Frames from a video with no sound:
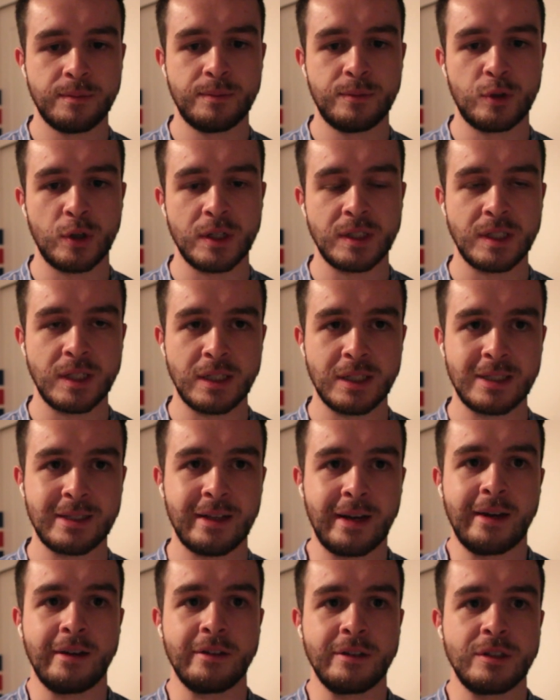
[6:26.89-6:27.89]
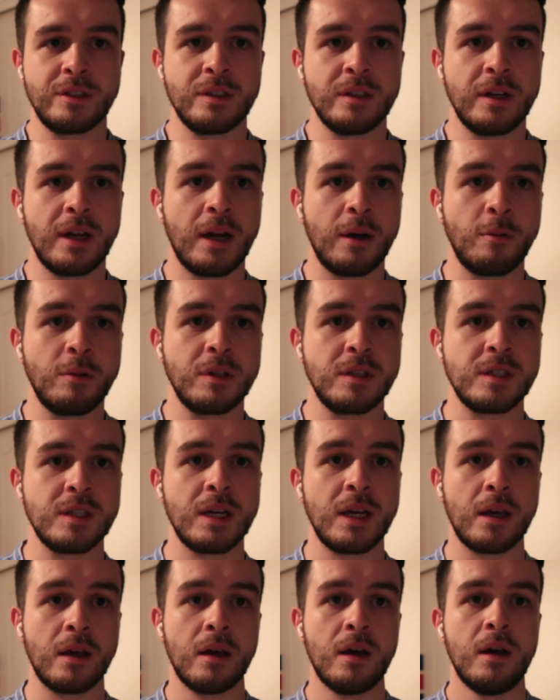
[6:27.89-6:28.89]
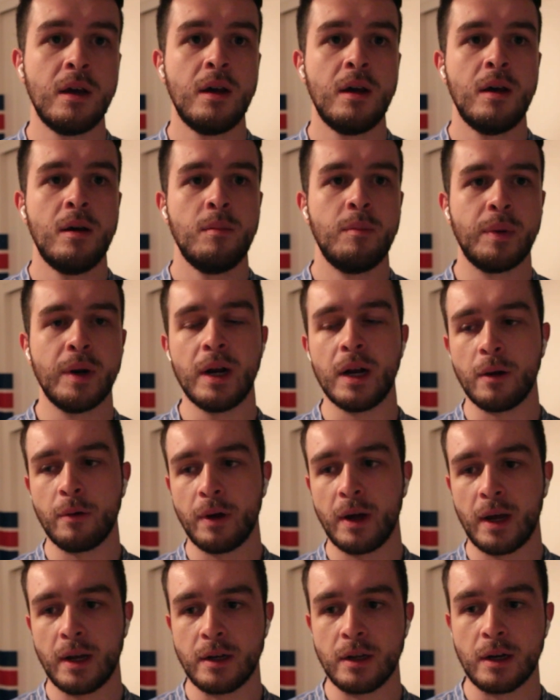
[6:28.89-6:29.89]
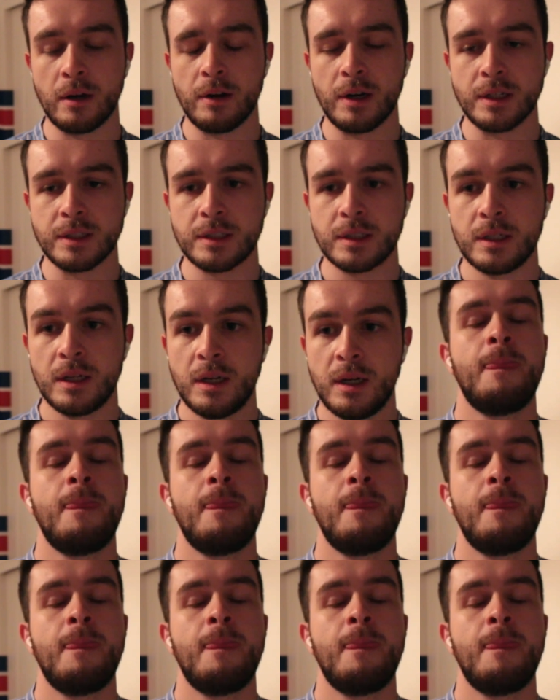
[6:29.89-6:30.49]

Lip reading: dressing stylishly, I would say. But anyway, I digress.